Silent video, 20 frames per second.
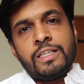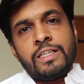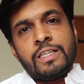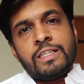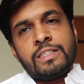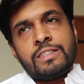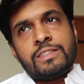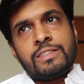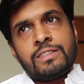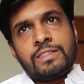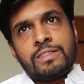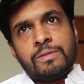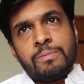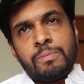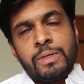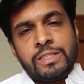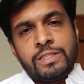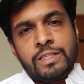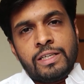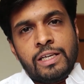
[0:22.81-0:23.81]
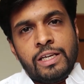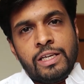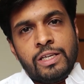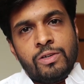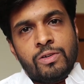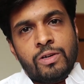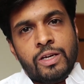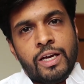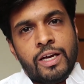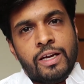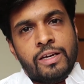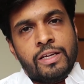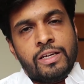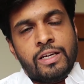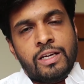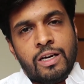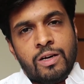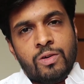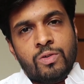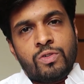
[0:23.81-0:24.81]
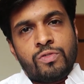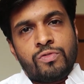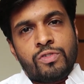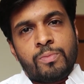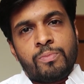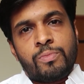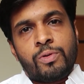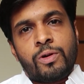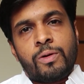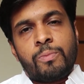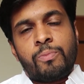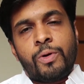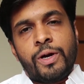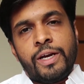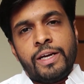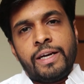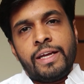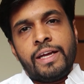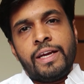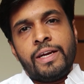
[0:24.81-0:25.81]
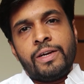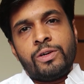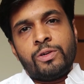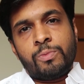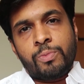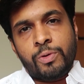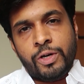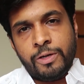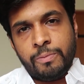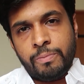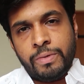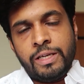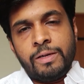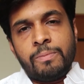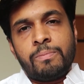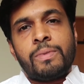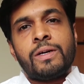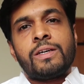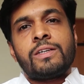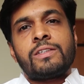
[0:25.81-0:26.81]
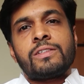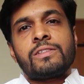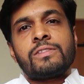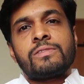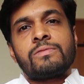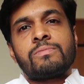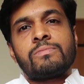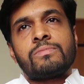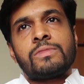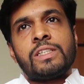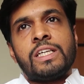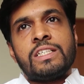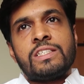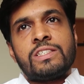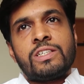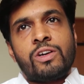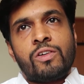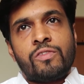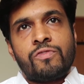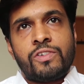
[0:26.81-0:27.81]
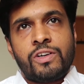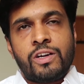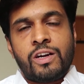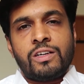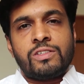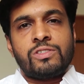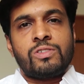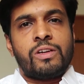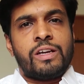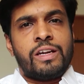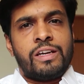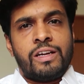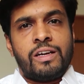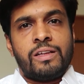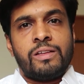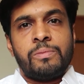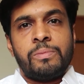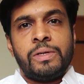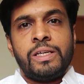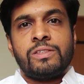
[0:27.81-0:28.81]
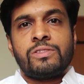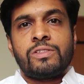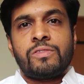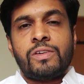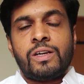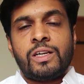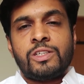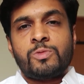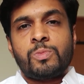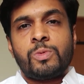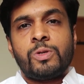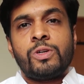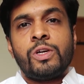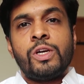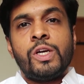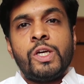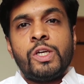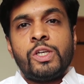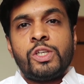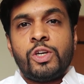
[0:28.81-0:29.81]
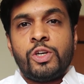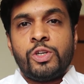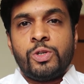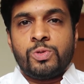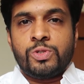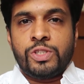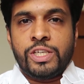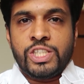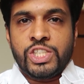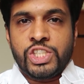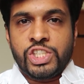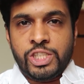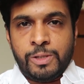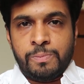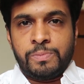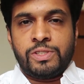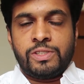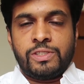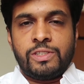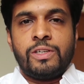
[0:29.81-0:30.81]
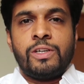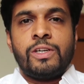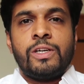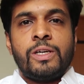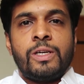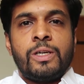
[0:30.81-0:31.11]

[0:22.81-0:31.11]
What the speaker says: It's basically you're carrying cargo from point A to point B, but instead of trucks or any other means of transport, you're using ships.